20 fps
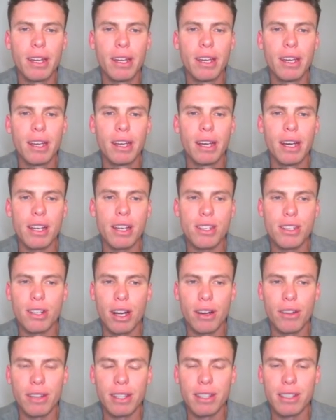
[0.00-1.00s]
Uh, Schneider,
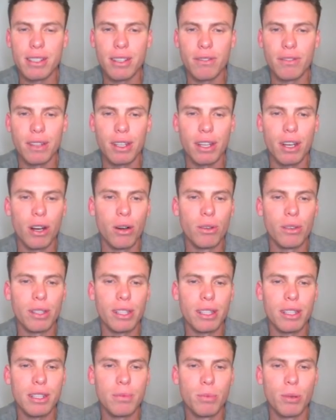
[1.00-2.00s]
I think, is definitely a hold at
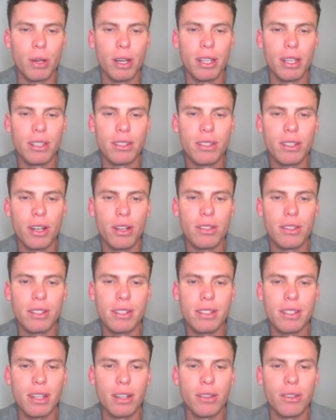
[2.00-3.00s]
this point. Jones a
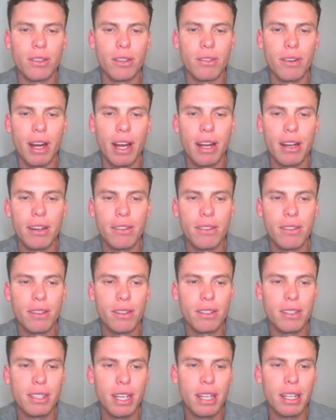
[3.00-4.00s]
sell around
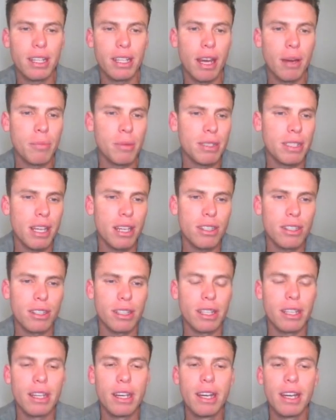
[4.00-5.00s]
13. Yeah,
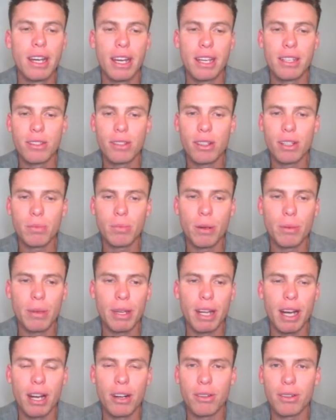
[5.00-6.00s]
potentially. He's still got probably
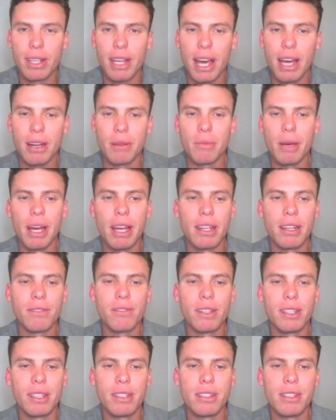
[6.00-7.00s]
100k to make if he
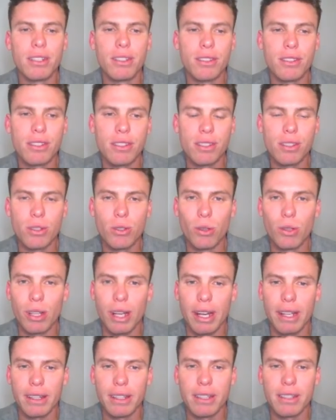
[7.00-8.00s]
continues to score
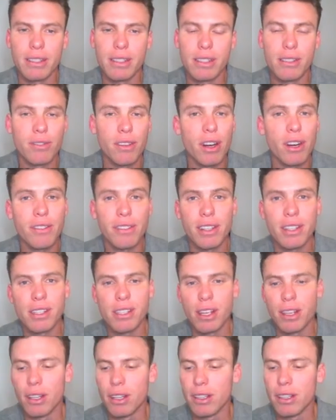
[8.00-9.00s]
like this. He's very, very
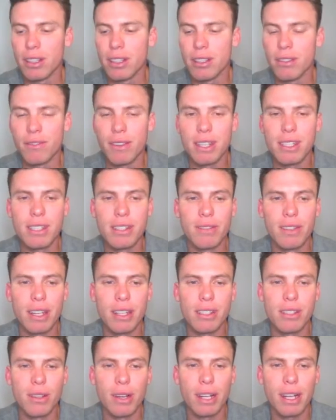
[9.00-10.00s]
solid on the defensive end,
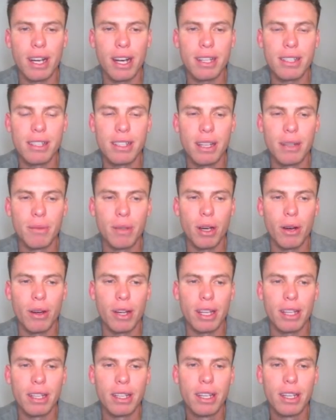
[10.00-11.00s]
so I can't see him
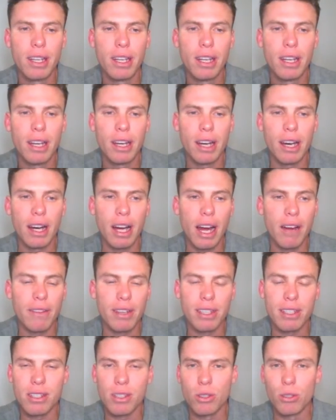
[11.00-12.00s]
going uh, having a
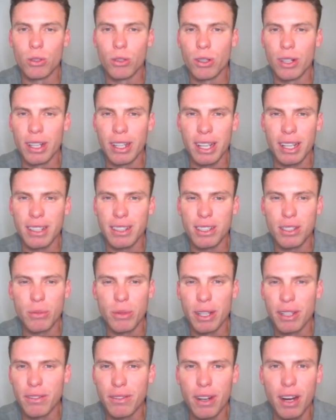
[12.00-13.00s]
score at like the
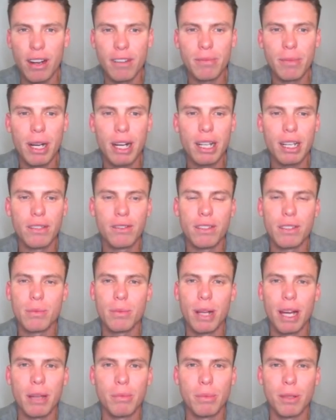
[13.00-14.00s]
25 mark if he's
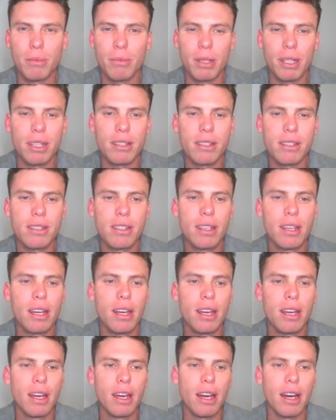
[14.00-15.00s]
playing big minutes.
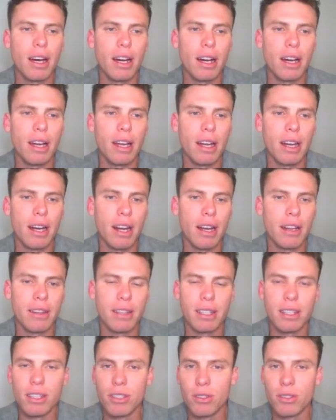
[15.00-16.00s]
Uh, and I think
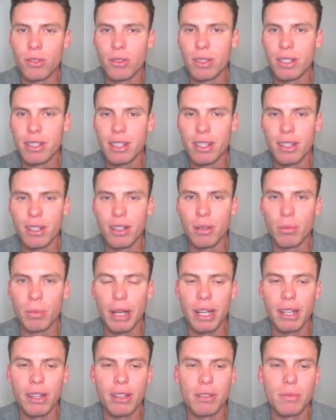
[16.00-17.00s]
he should continue to play
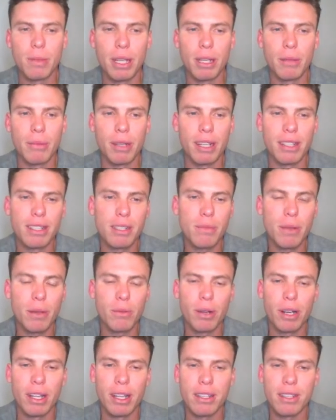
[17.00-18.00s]
those bigger minutes. He's been
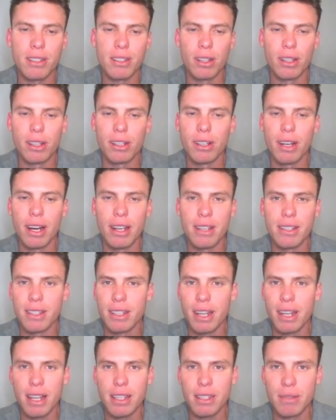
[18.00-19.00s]
one of their solid guys that
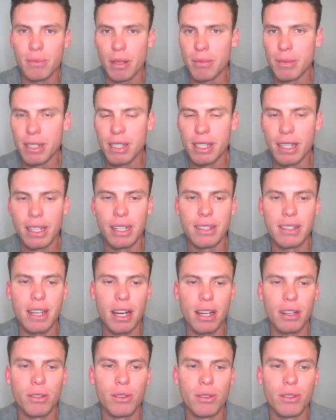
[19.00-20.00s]
hasn't been missing any
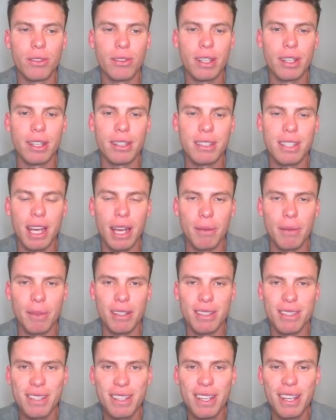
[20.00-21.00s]
tackles in a team
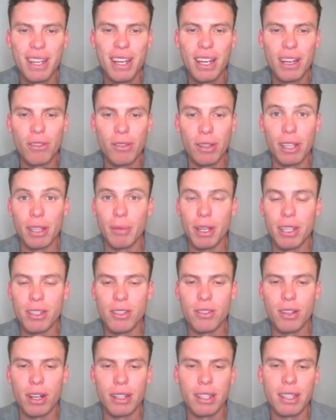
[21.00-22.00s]
that's really been
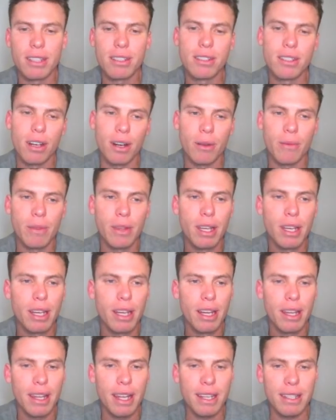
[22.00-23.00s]
struggling. So
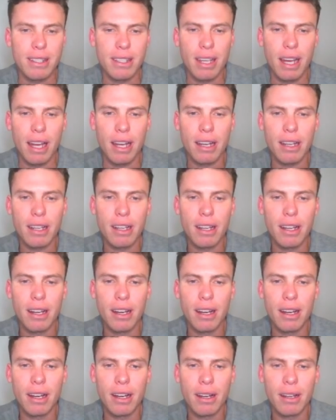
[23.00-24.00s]
that's that.
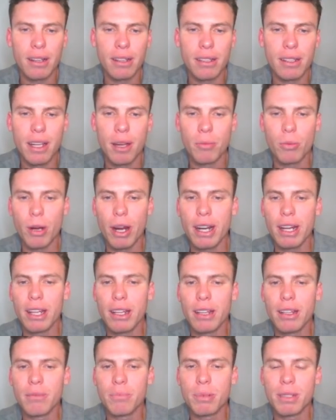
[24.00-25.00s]
Uh, yeah, Brownie
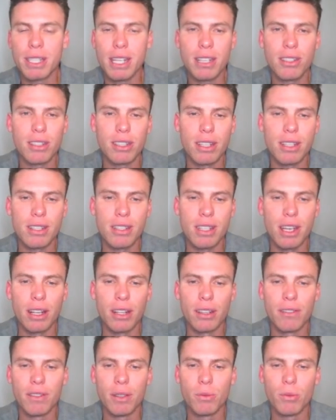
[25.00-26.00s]
potentially a sell
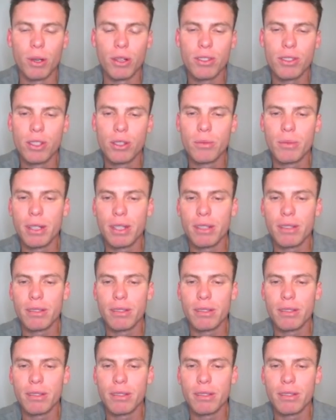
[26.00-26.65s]
if you want to, but you